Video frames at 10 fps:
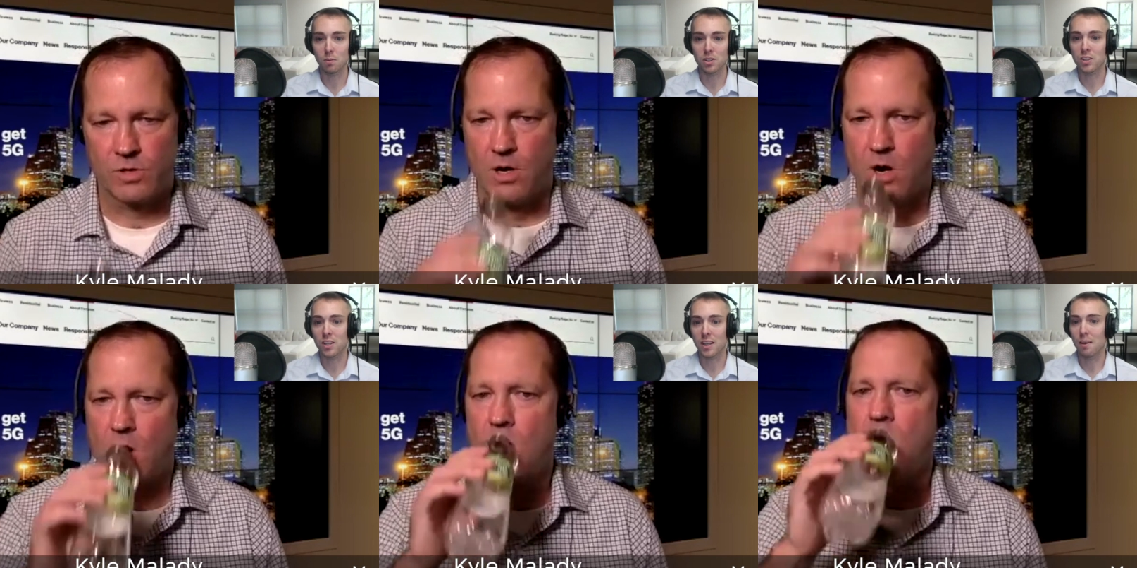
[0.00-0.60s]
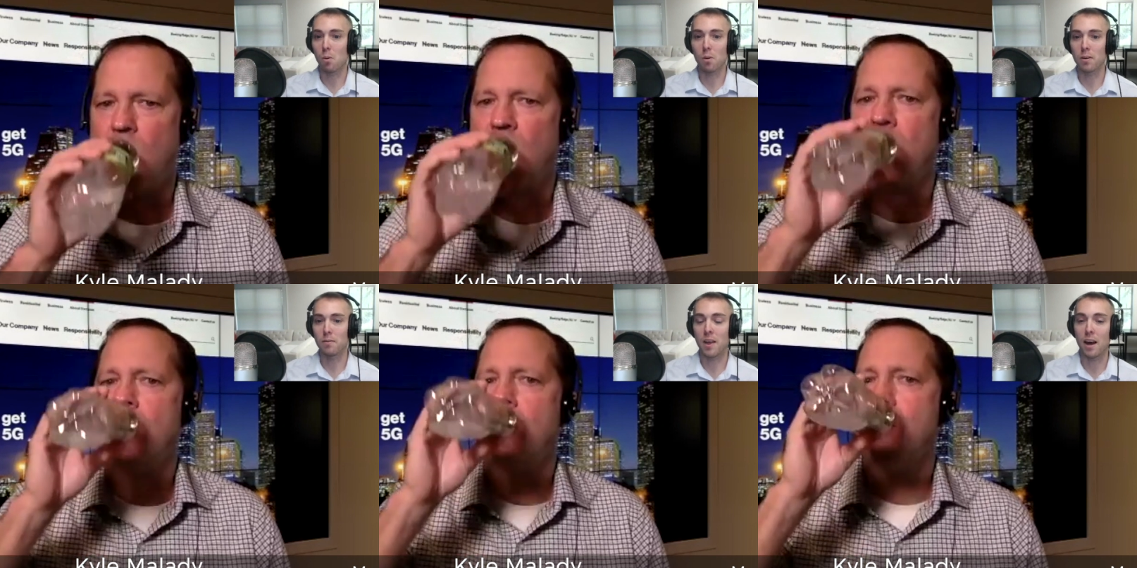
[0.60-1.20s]
Speaker 1: sure. we're just going to
Speaker 2: get
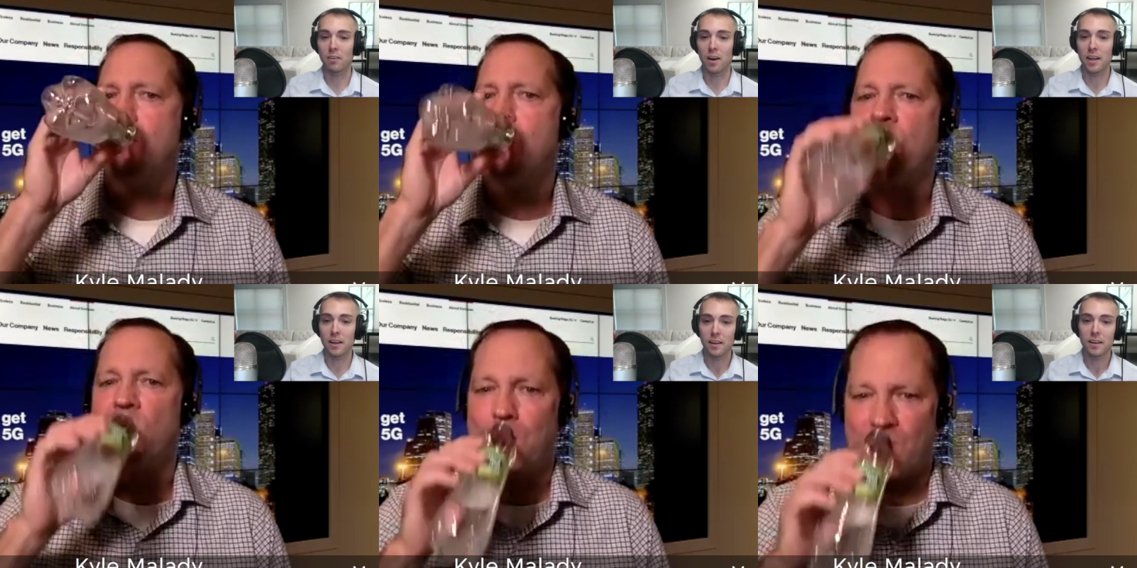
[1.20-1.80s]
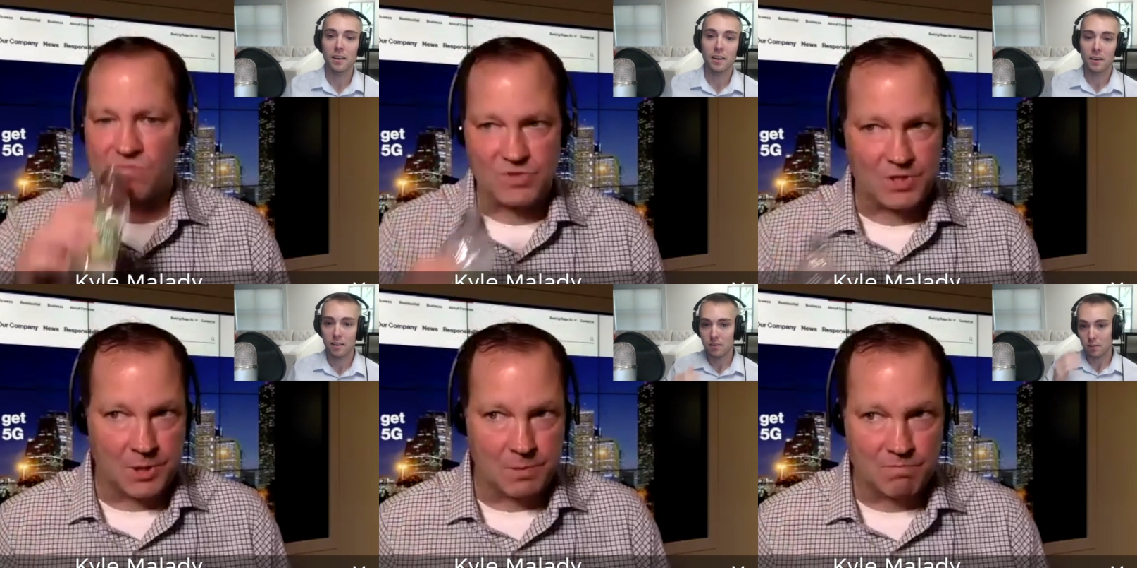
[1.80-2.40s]
more of that. Right.
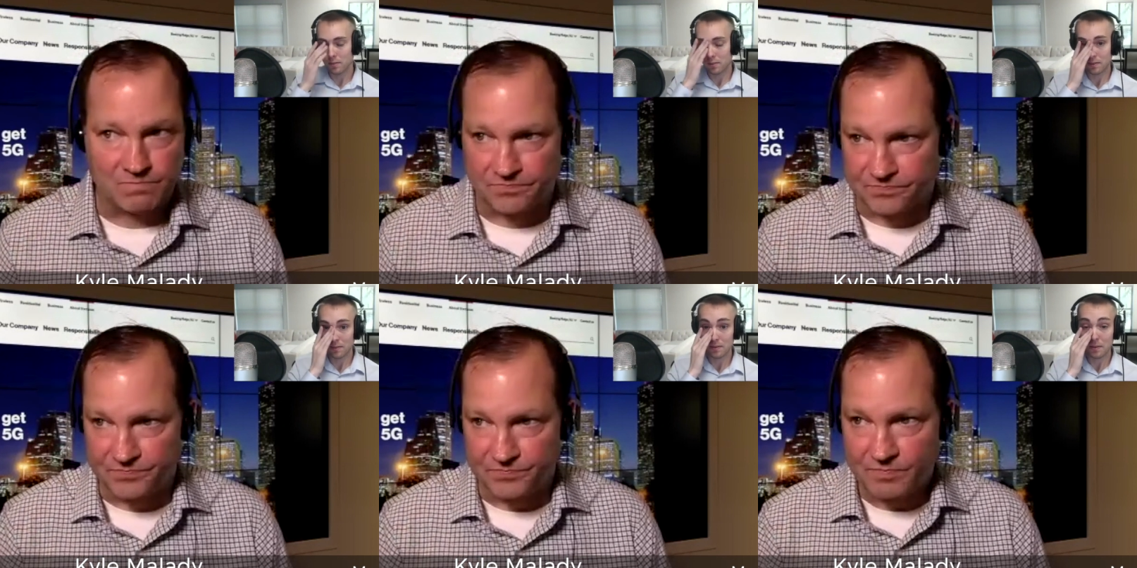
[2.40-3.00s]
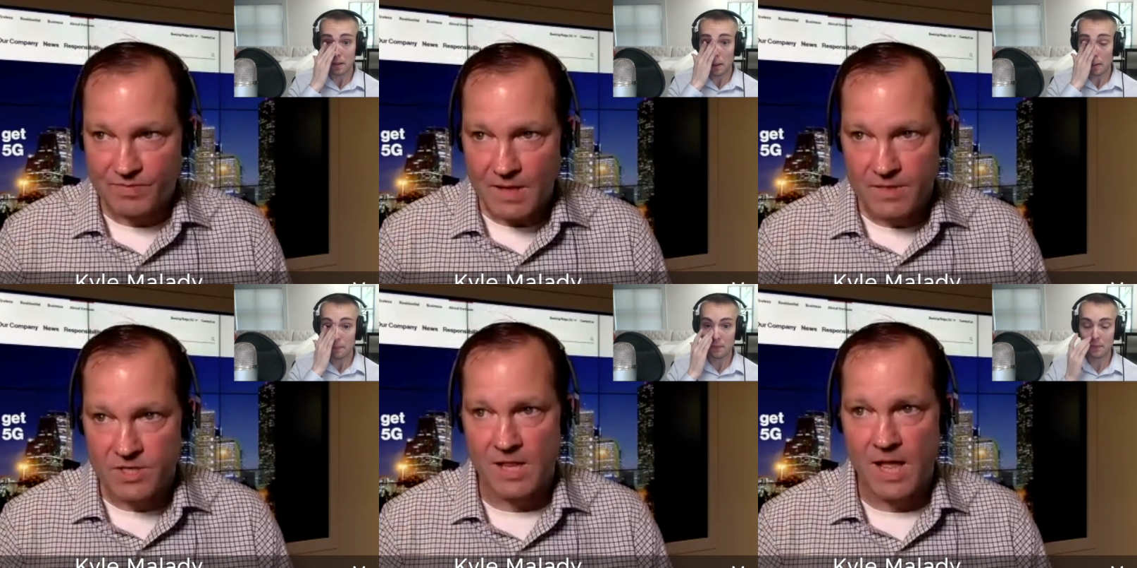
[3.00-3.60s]
Um,
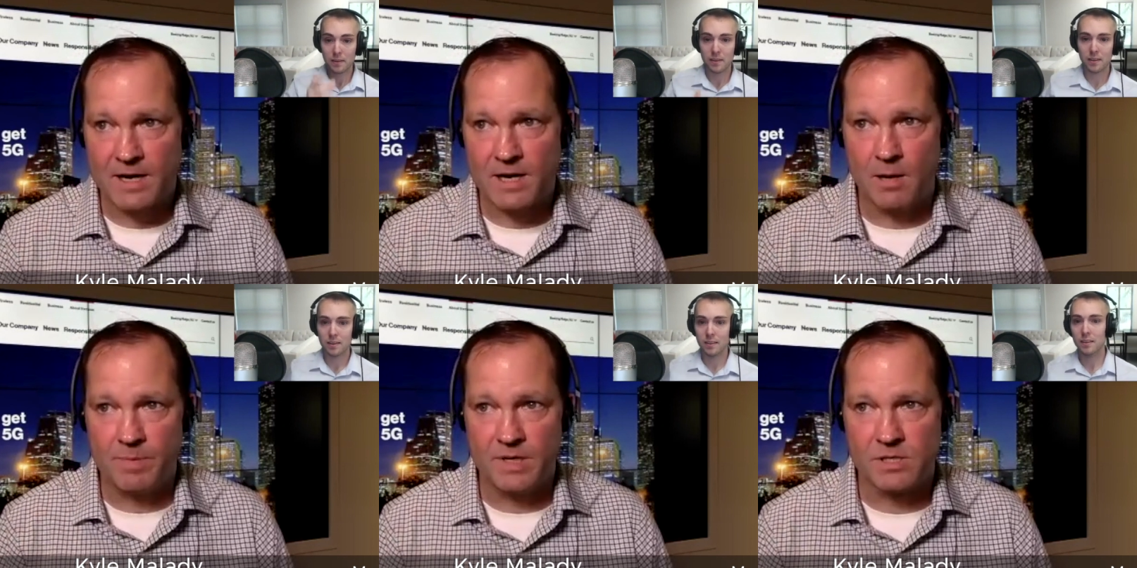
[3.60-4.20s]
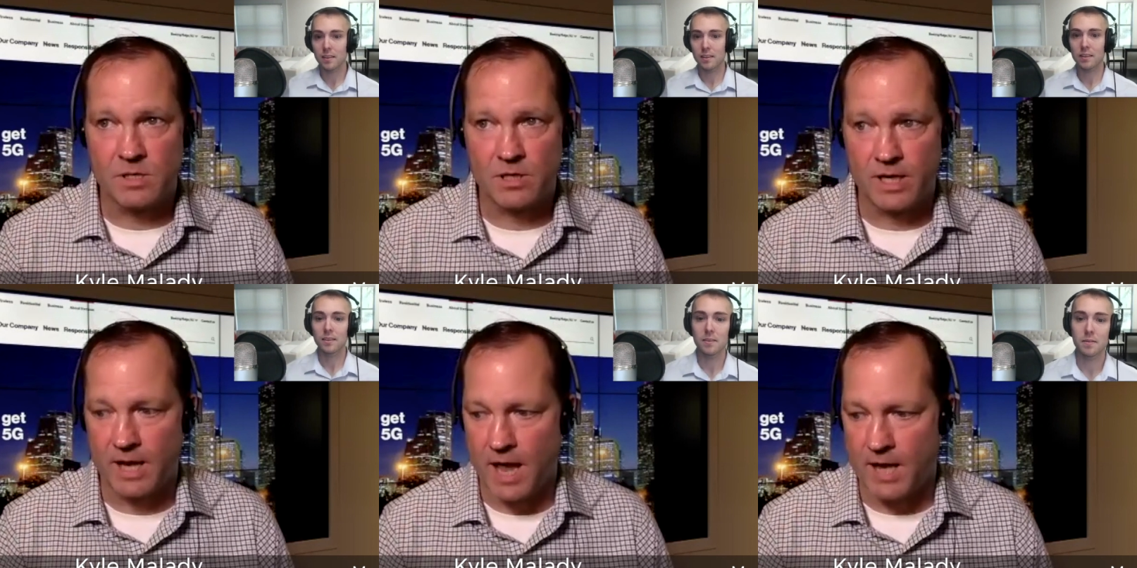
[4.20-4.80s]
there's a lot of companies
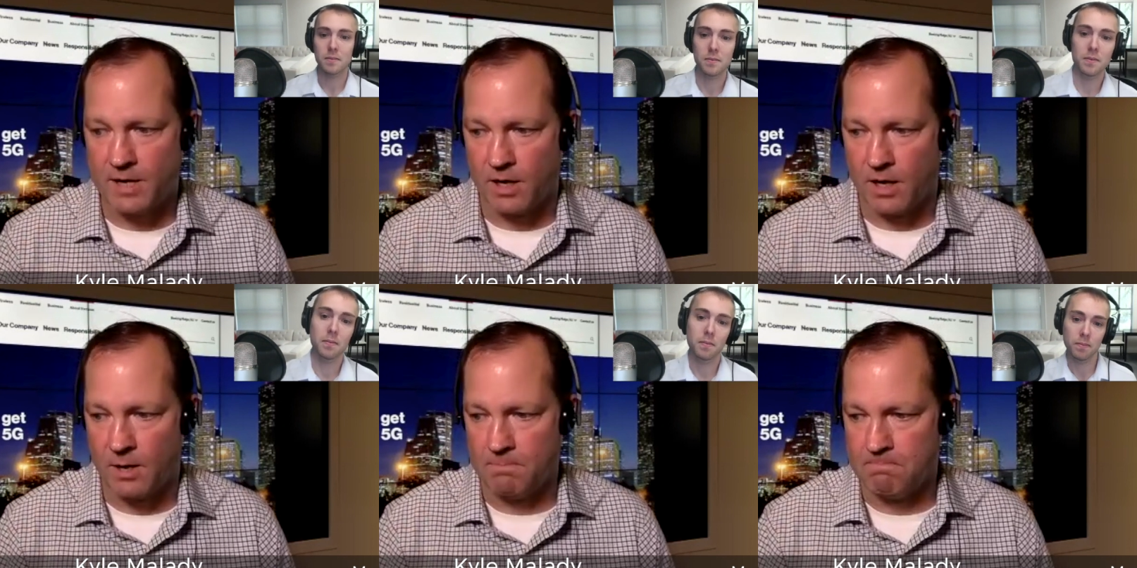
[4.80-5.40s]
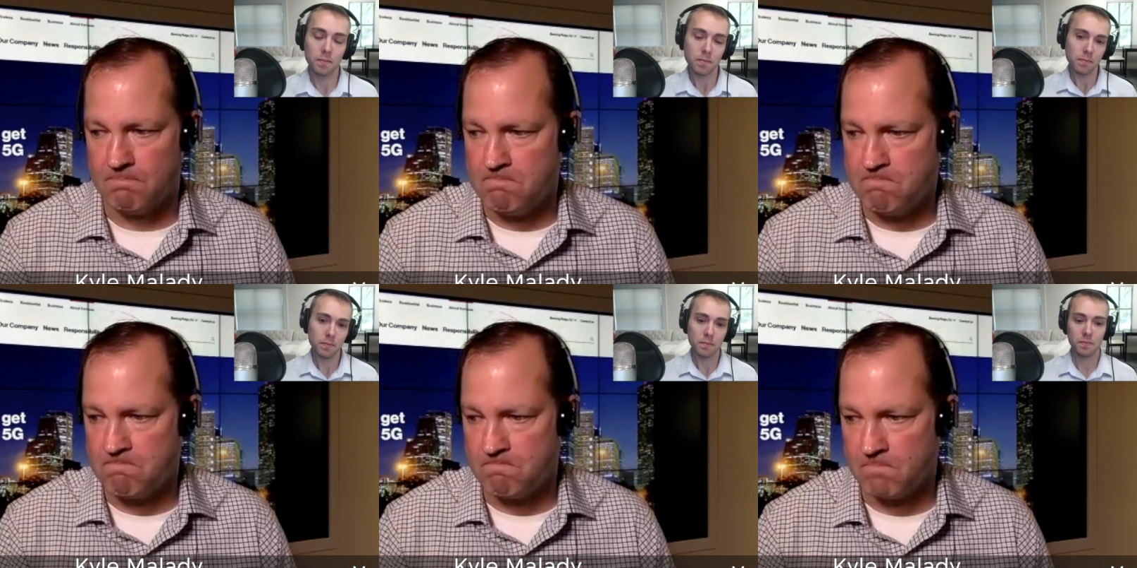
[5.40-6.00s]
looking at, um,
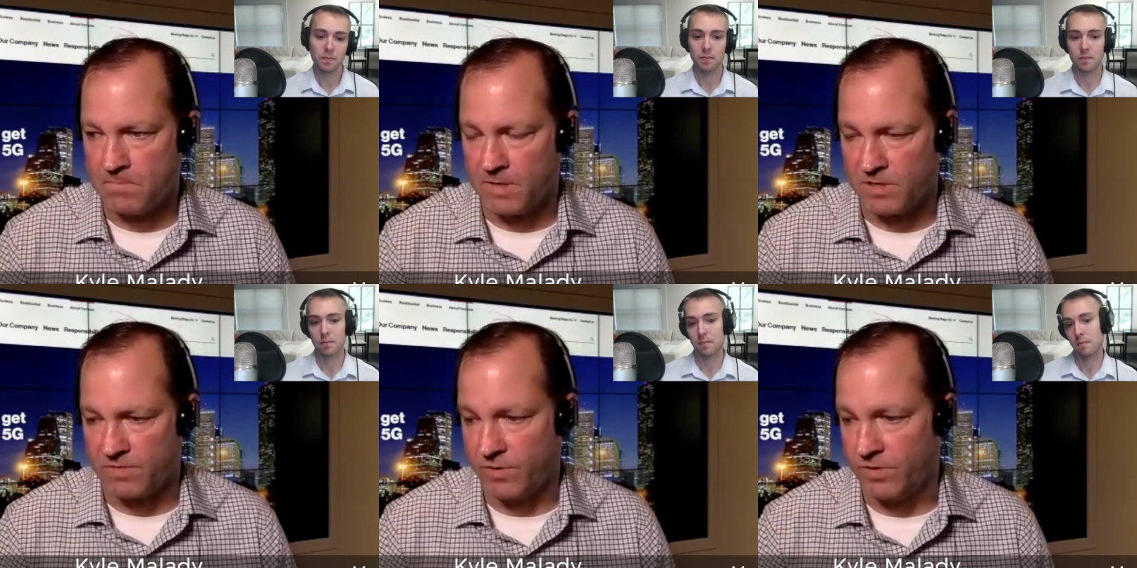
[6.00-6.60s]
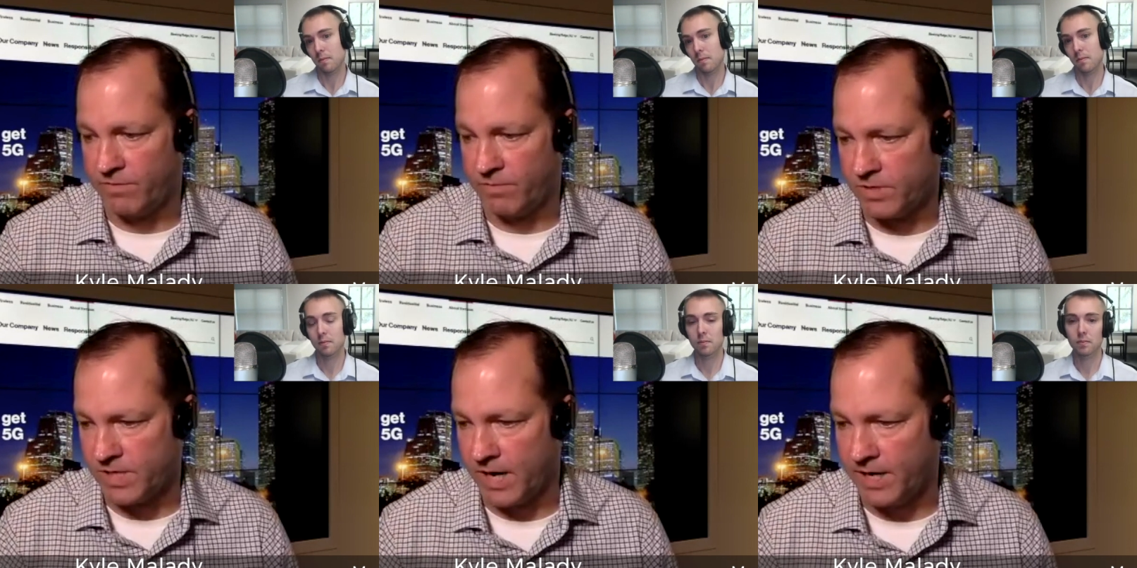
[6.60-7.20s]
there's a few
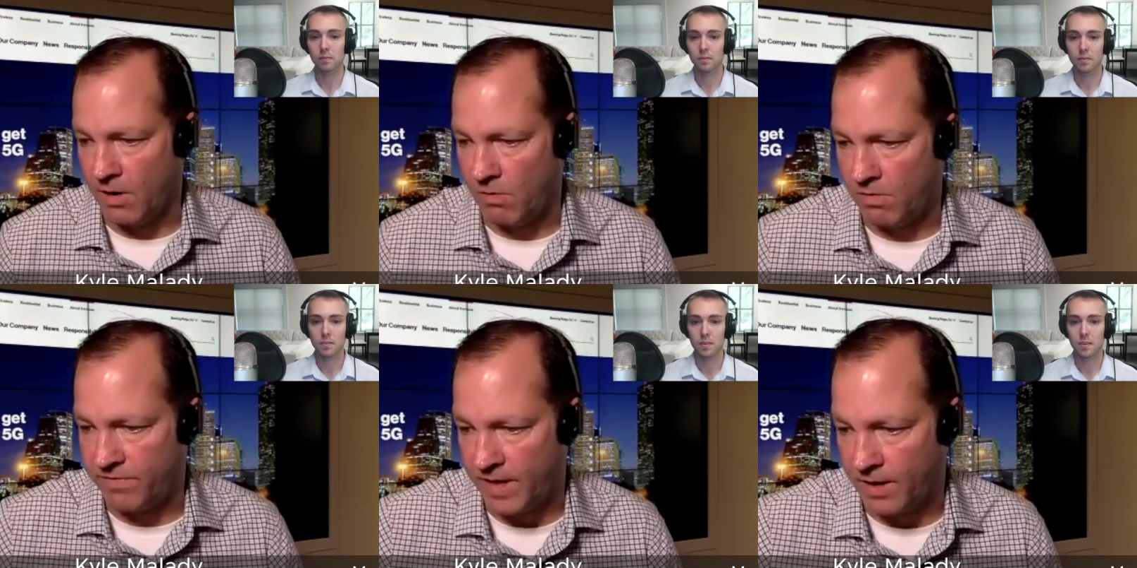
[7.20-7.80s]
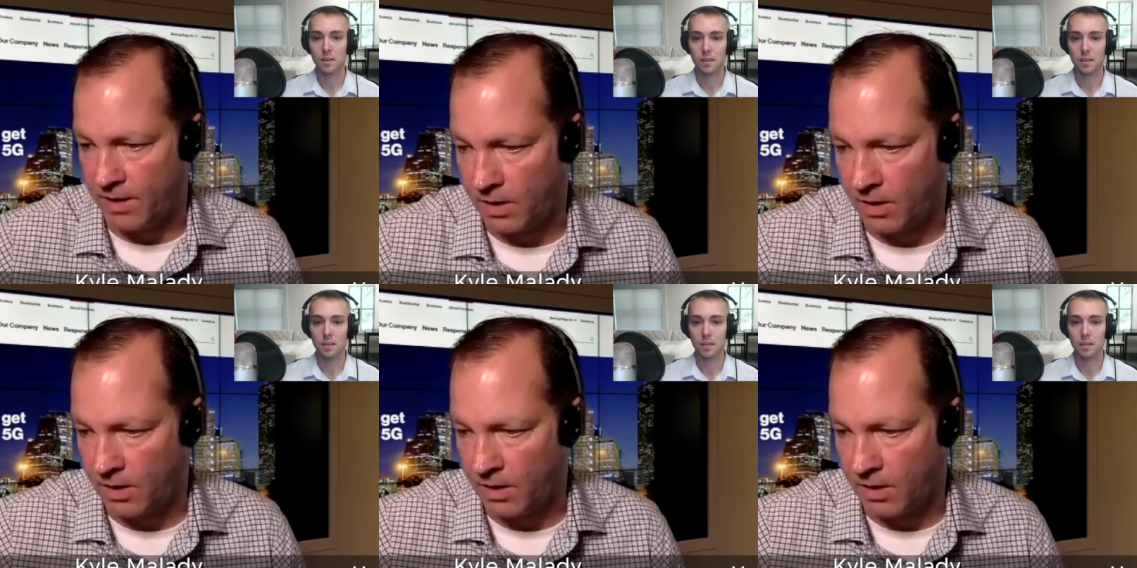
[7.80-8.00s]
different ones that I know of that